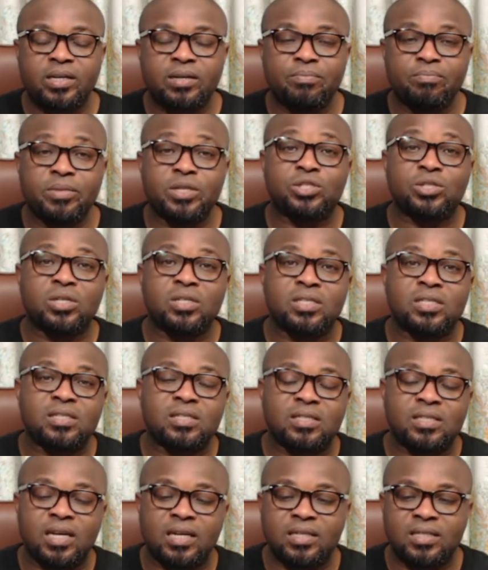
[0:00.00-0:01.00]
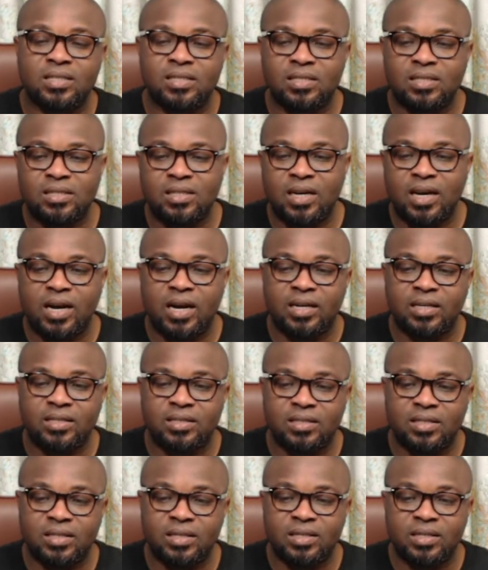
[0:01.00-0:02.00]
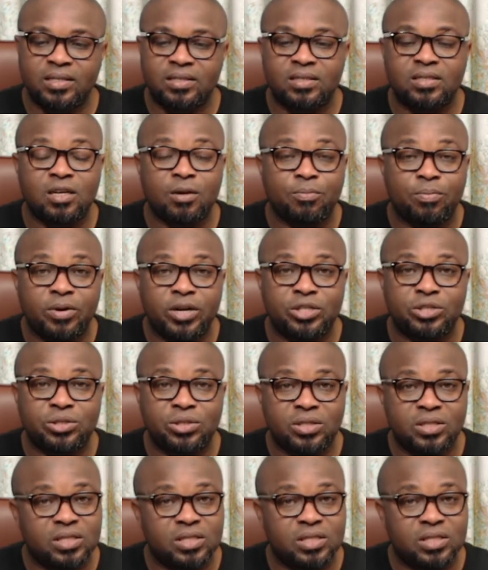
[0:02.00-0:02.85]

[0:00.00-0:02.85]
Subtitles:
misunderstanding and separation,